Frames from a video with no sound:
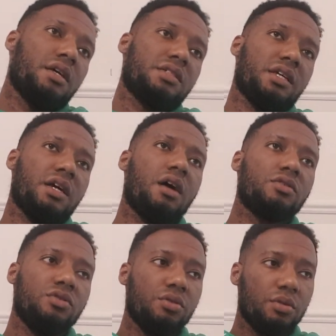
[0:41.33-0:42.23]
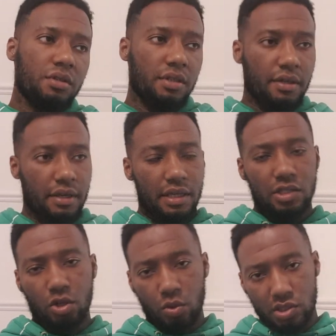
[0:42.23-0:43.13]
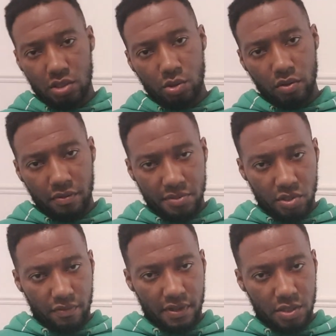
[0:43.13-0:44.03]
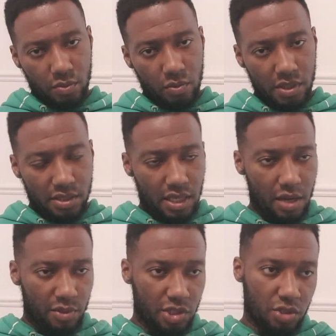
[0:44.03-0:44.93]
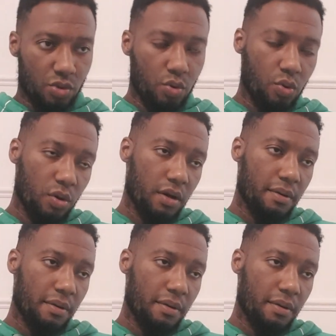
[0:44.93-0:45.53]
It's a young you. He don't know what to do with himself at this moment in time, which is cool.